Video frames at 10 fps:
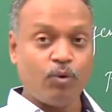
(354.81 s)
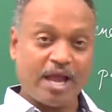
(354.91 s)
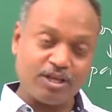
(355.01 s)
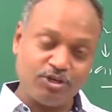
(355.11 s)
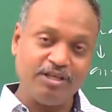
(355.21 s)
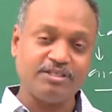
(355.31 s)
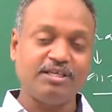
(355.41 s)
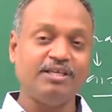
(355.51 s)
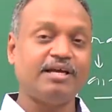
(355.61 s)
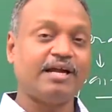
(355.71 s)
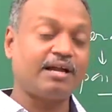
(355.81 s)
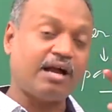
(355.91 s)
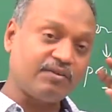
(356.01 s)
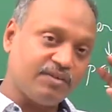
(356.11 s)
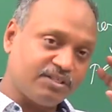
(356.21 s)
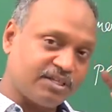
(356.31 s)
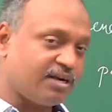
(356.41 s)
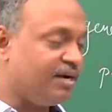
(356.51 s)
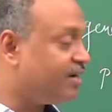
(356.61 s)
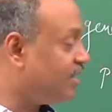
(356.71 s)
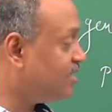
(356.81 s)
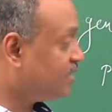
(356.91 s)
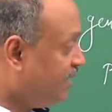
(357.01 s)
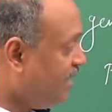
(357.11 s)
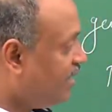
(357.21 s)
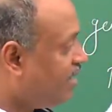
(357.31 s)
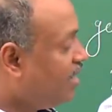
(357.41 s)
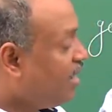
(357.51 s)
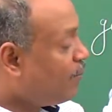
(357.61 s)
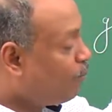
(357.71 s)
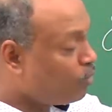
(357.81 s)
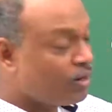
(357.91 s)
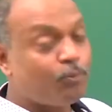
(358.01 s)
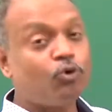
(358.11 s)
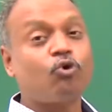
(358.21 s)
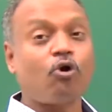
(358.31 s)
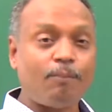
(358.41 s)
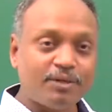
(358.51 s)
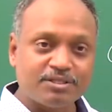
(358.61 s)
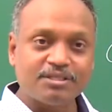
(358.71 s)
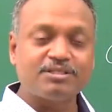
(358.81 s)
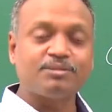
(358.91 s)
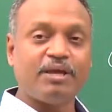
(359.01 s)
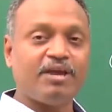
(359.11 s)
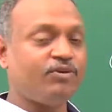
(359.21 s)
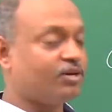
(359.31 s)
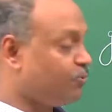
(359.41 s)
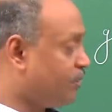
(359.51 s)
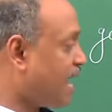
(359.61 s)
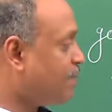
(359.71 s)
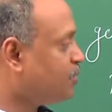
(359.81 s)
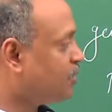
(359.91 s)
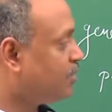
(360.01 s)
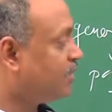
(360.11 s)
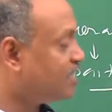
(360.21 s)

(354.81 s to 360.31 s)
we actually see that artificial general intelligence need more and more common sense behavior to be captured, and